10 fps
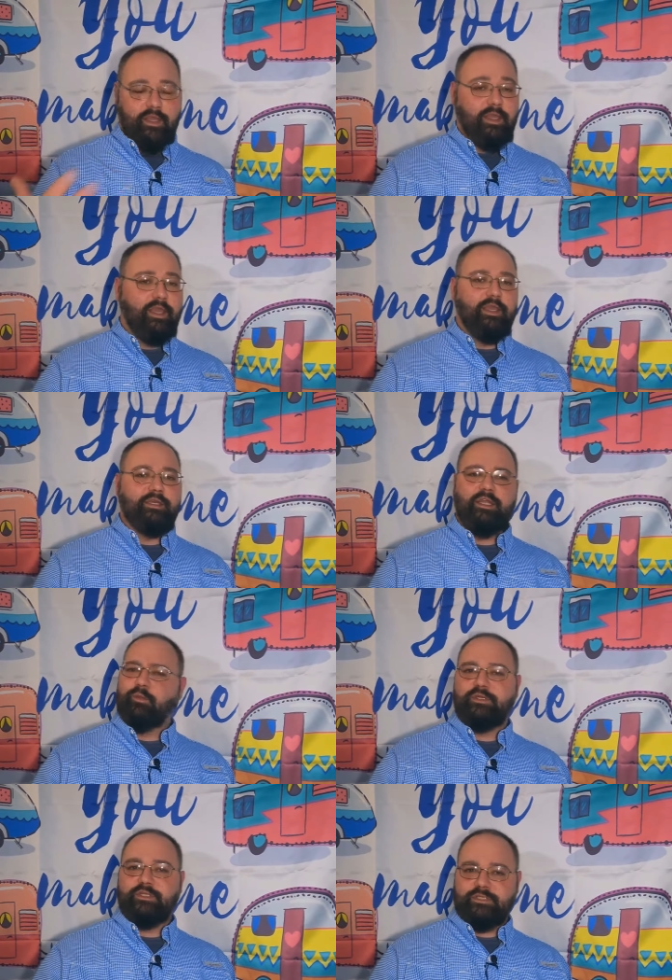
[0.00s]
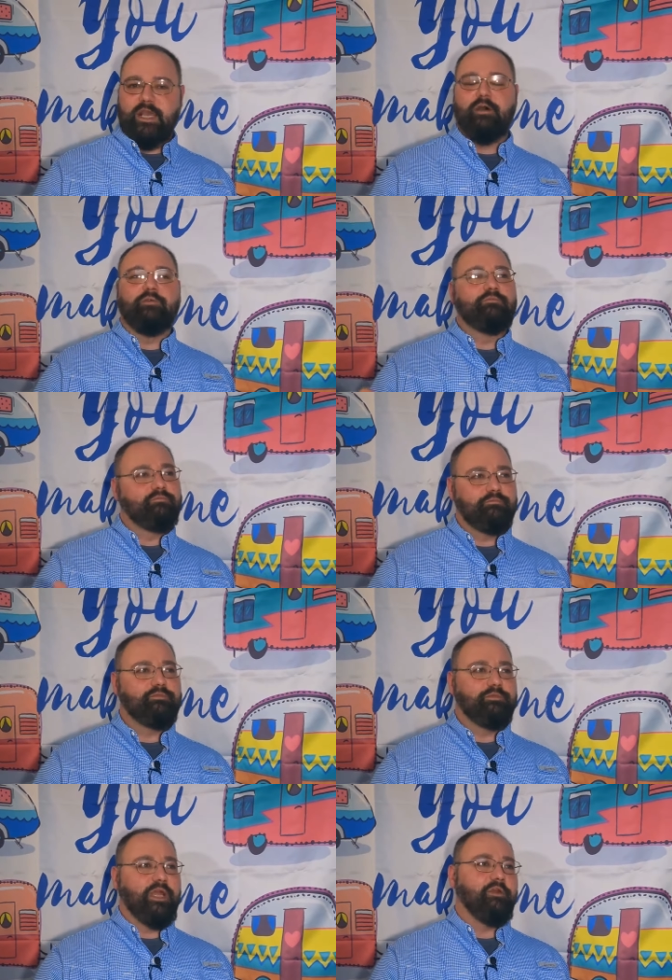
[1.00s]
and he went to town
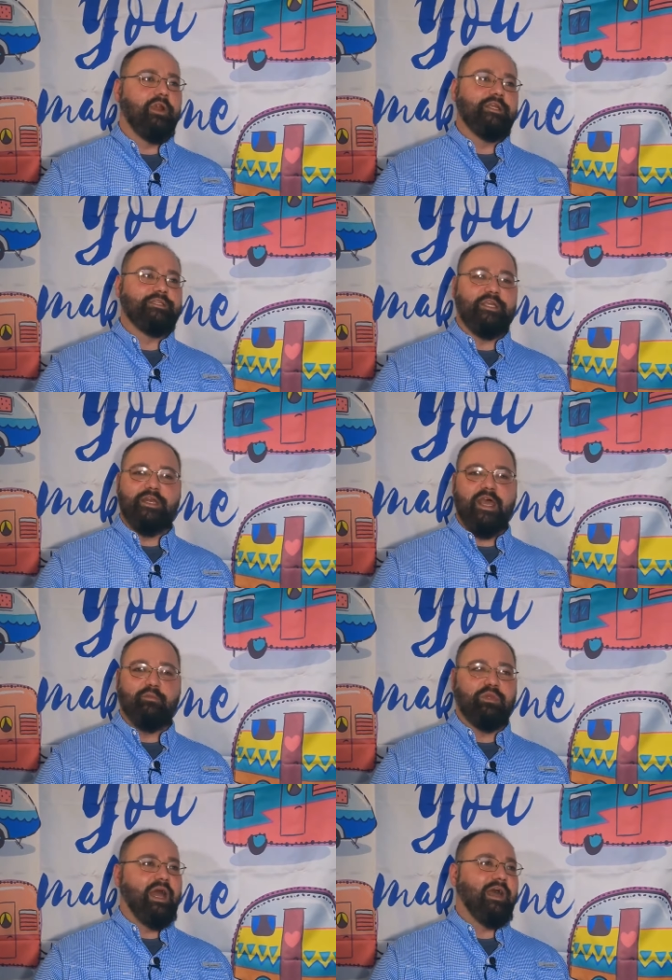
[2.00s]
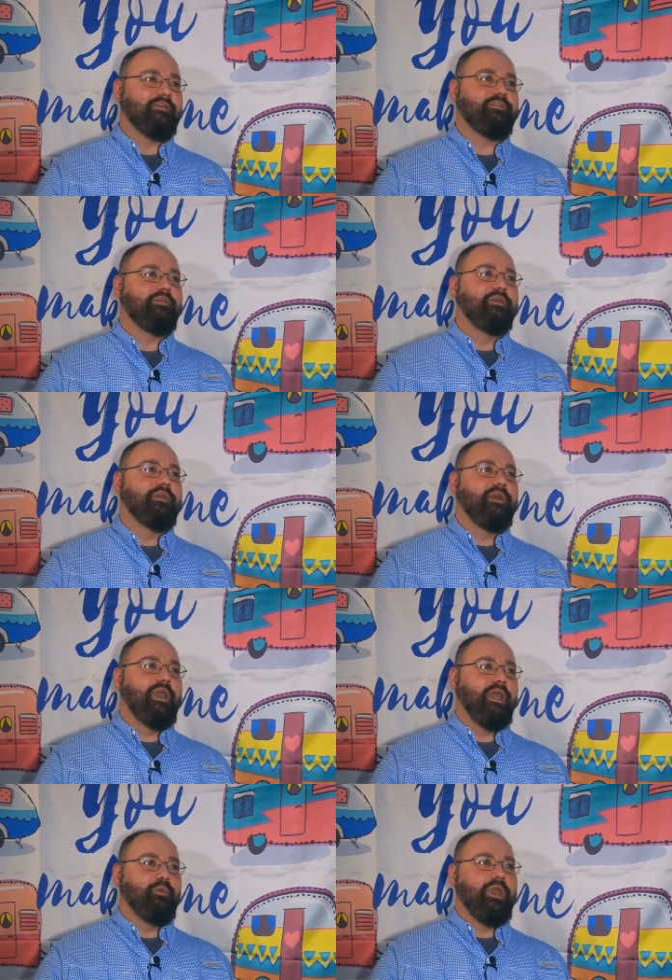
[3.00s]
like crazy and had a blast.
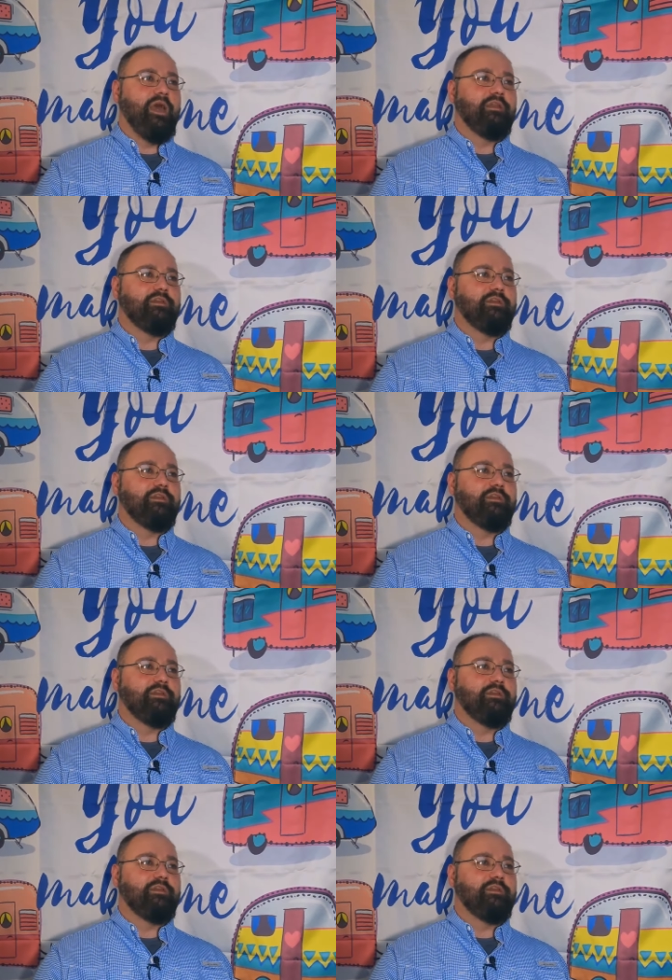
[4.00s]
And we had a